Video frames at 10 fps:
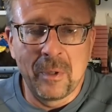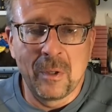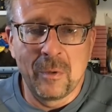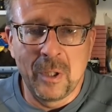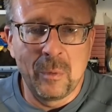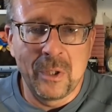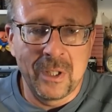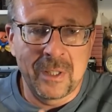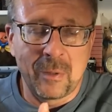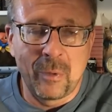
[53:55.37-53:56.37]
They were
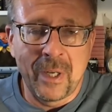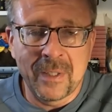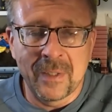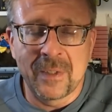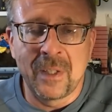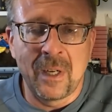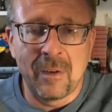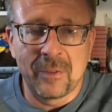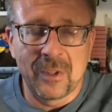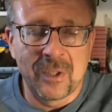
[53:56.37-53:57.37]
just erasing city
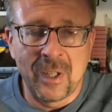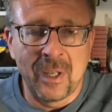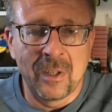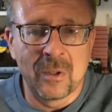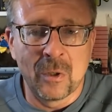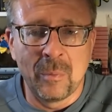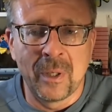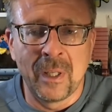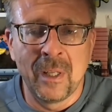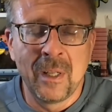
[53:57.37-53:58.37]
after city in
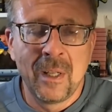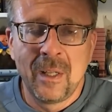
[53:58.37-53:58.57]
Germany.